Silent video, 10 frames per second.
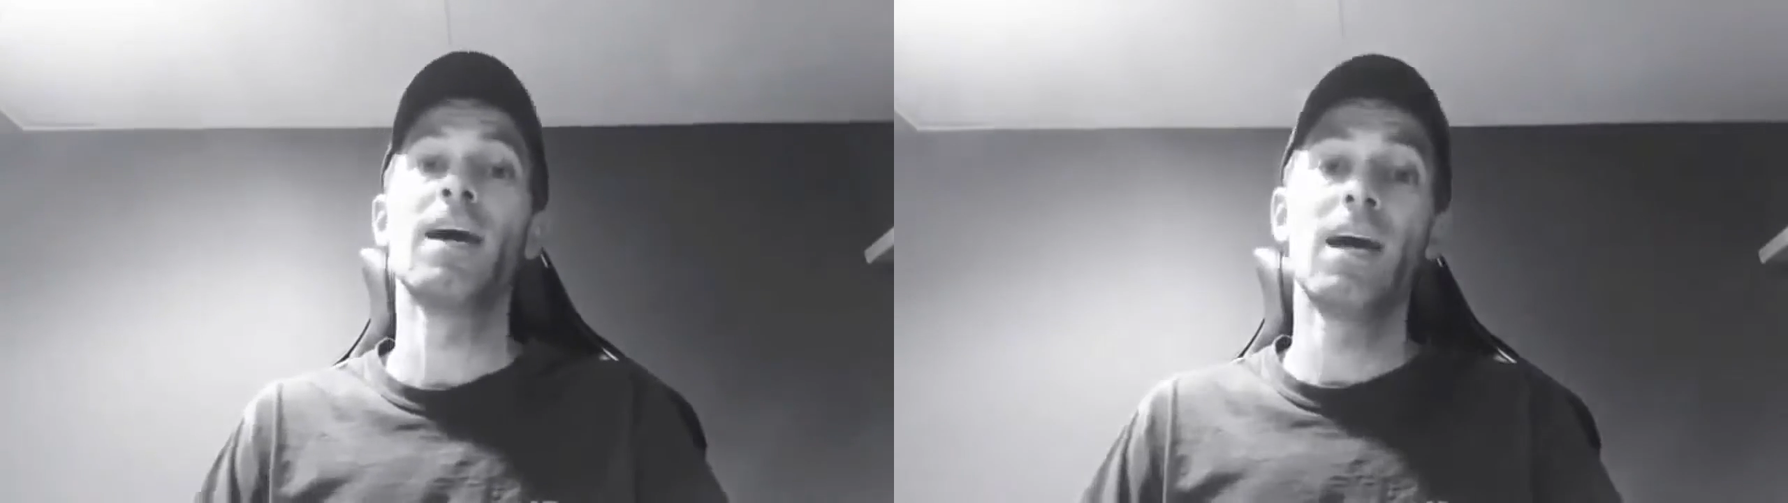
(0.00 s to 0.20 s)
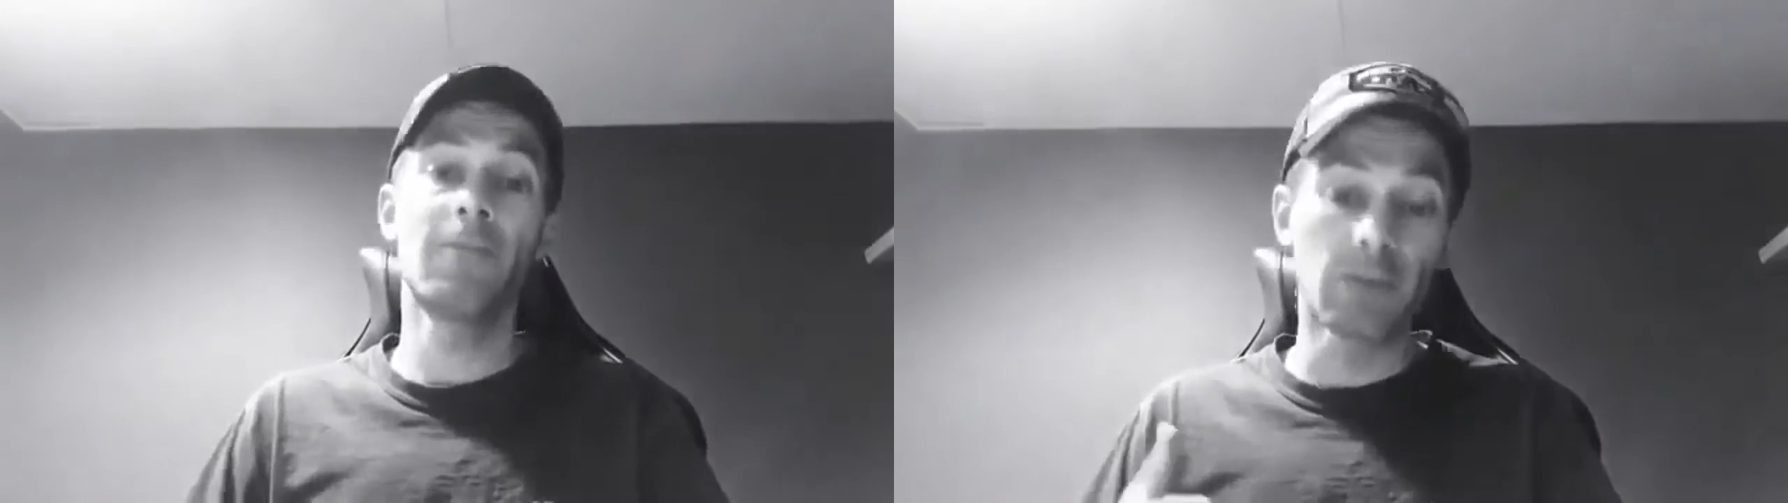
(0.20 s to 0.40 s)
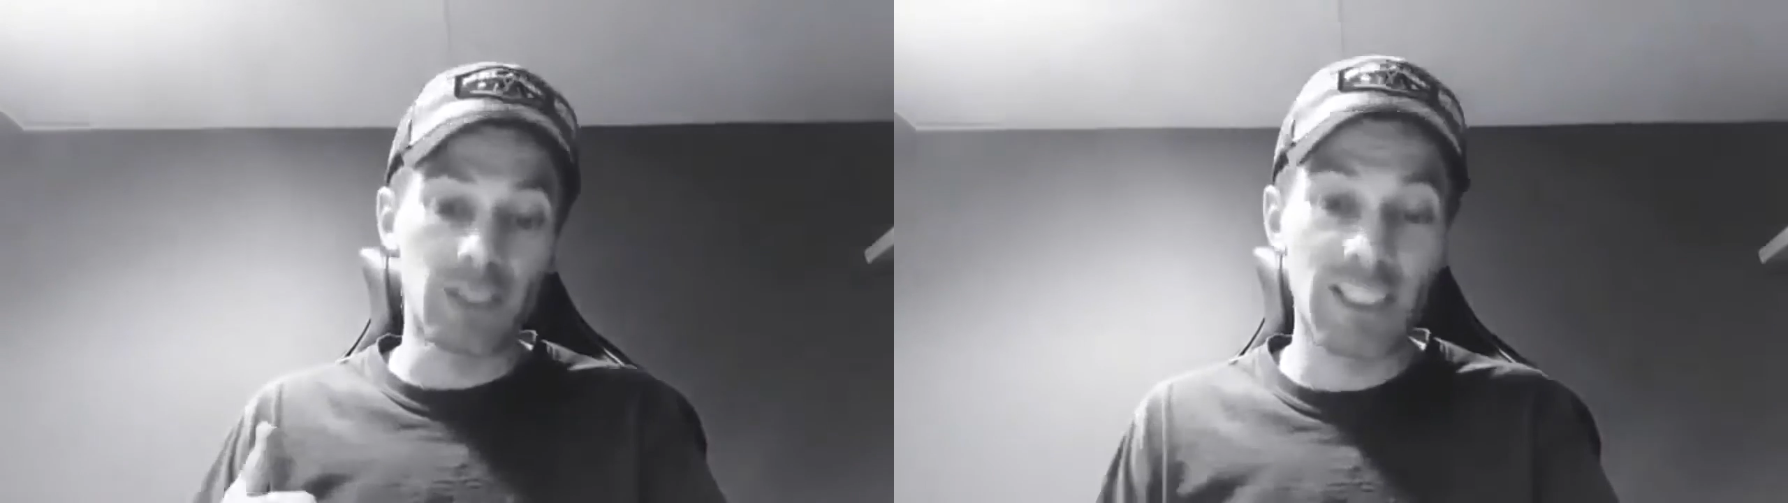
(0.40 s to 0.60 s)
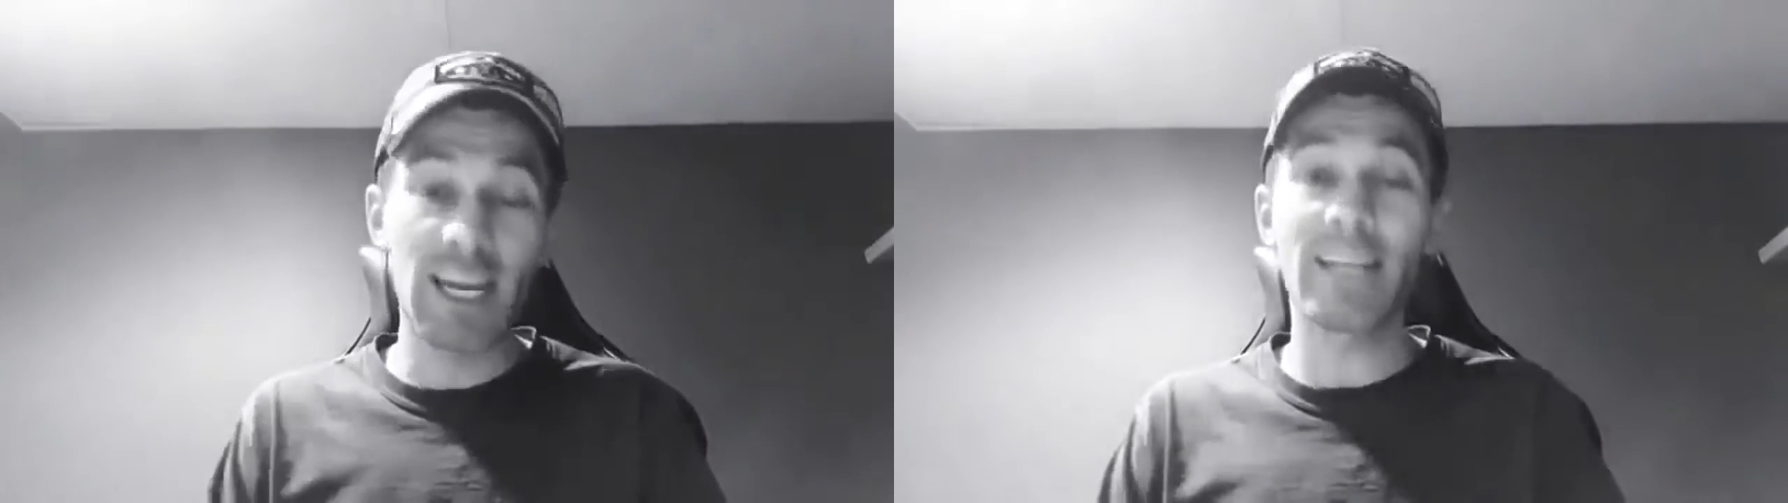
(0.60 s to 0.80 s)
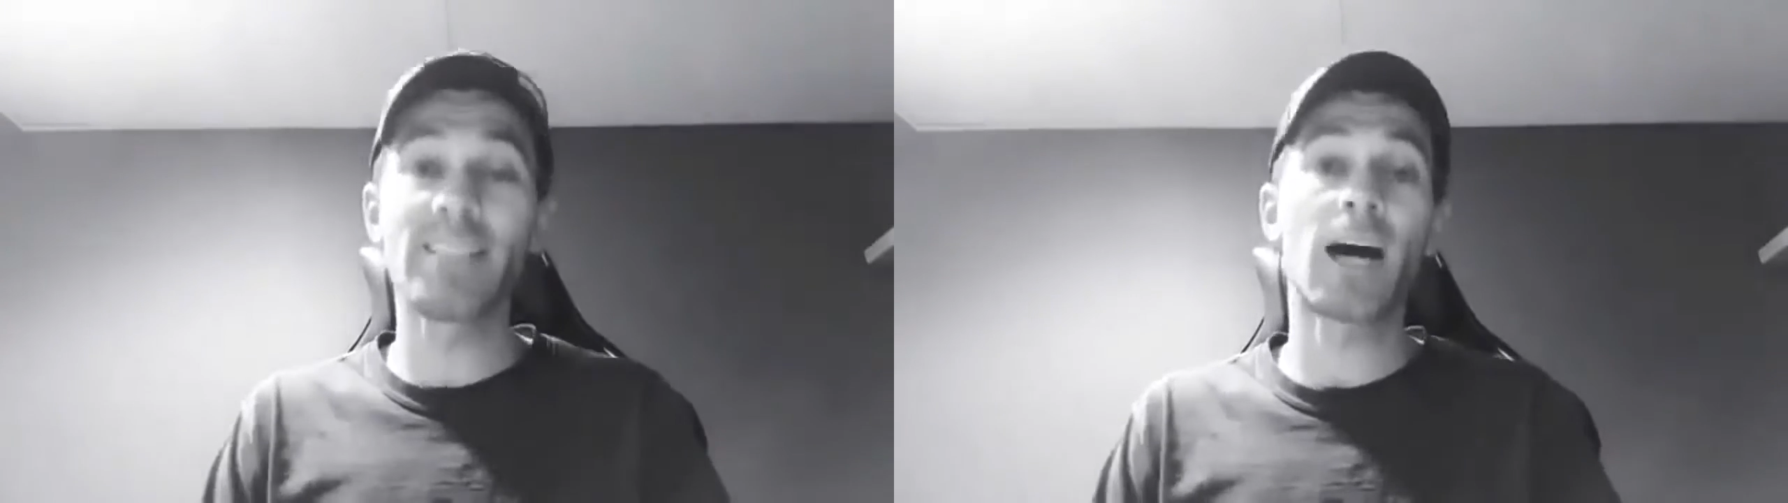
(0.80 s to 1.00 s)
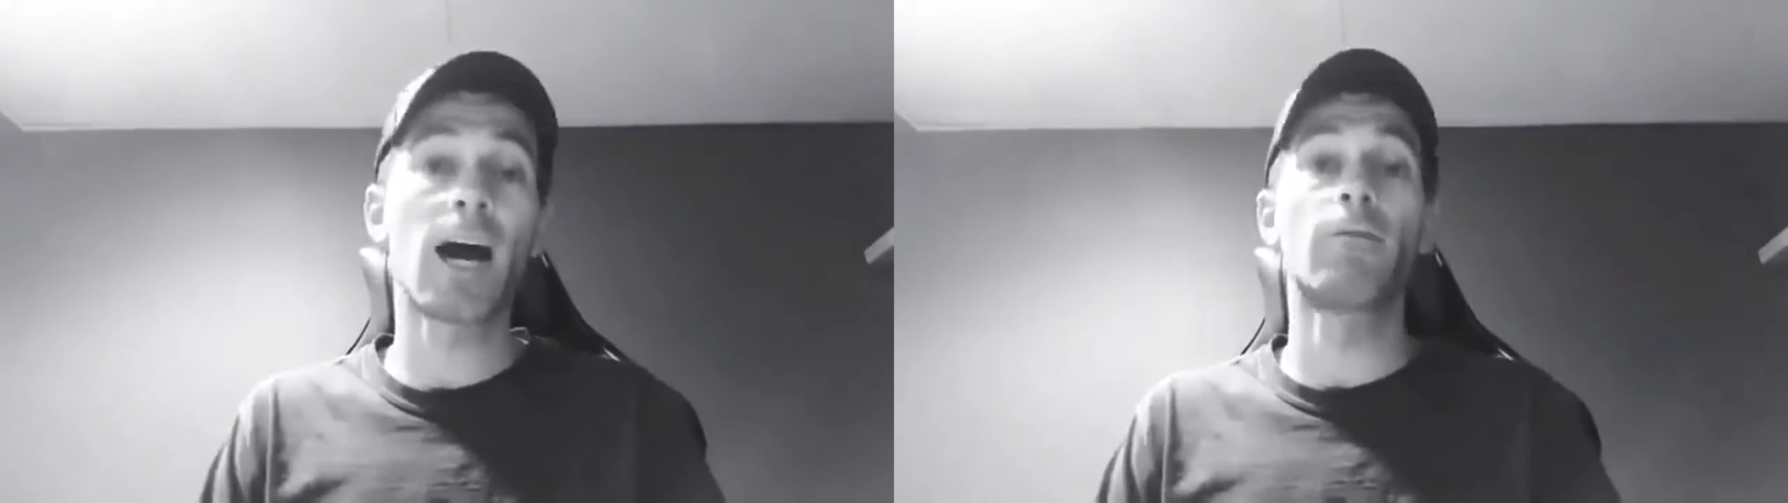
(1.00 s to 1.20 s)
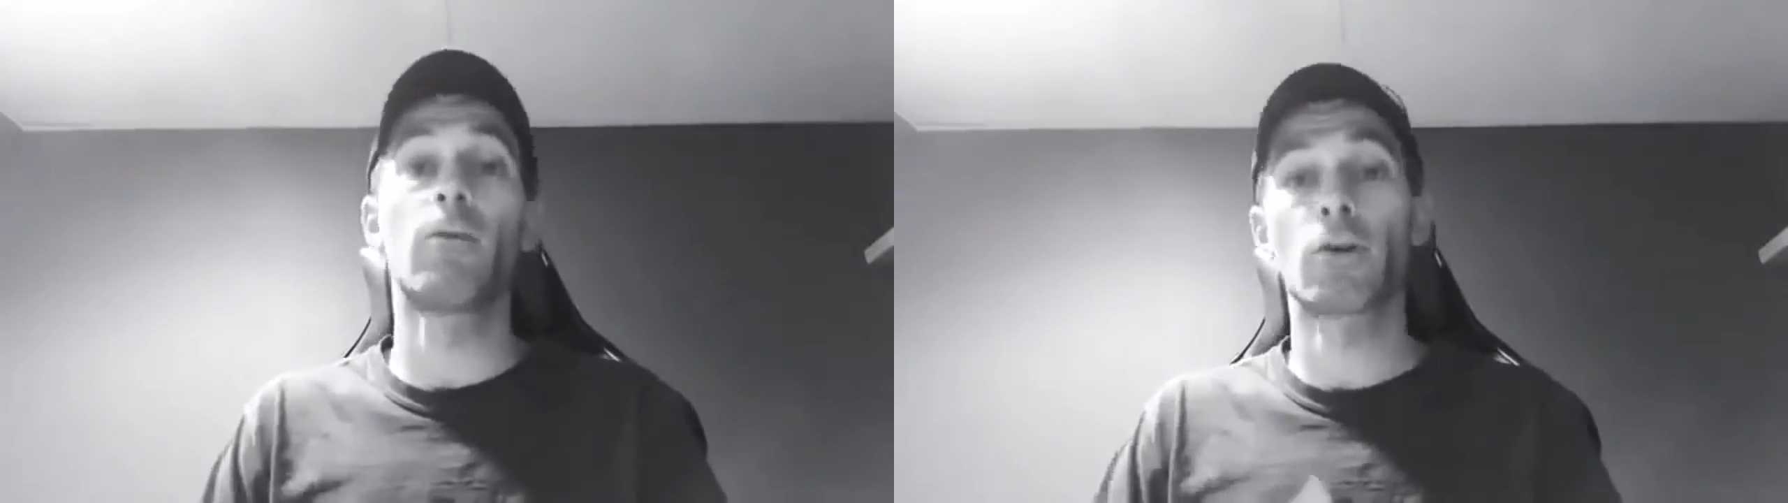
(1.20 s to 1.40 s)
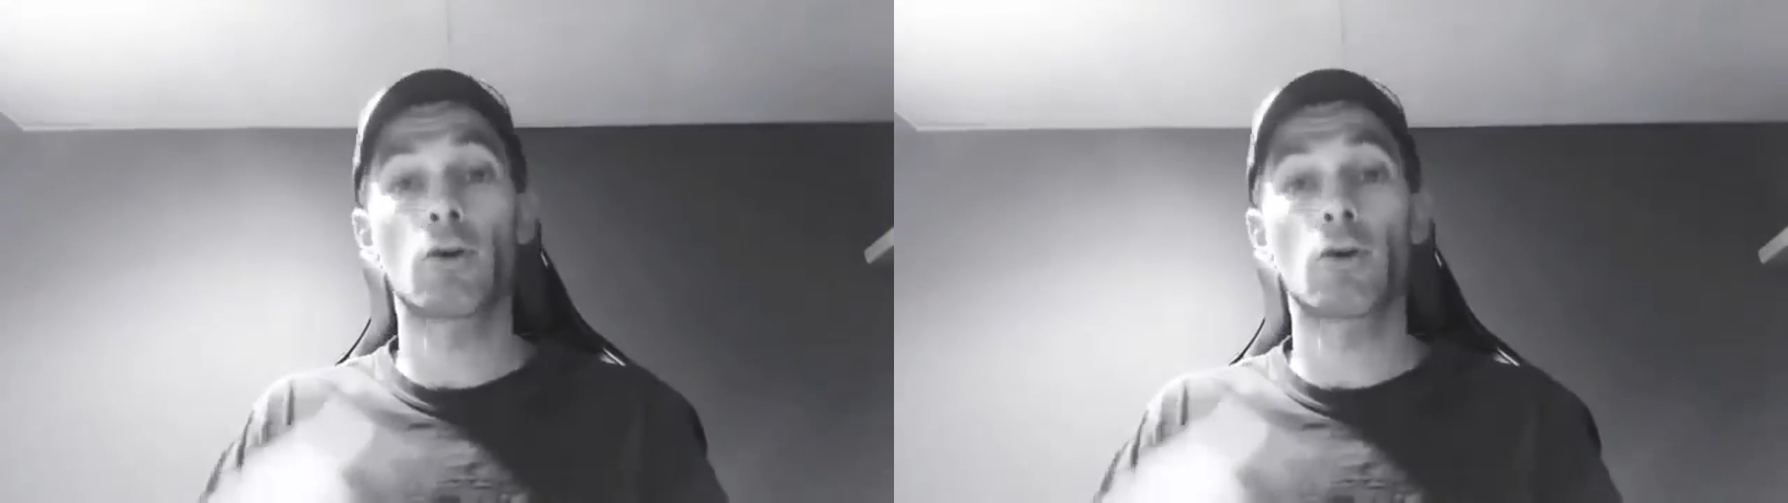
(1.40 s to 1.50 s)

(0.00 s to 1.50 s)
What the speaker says: if you're sick and tired of all the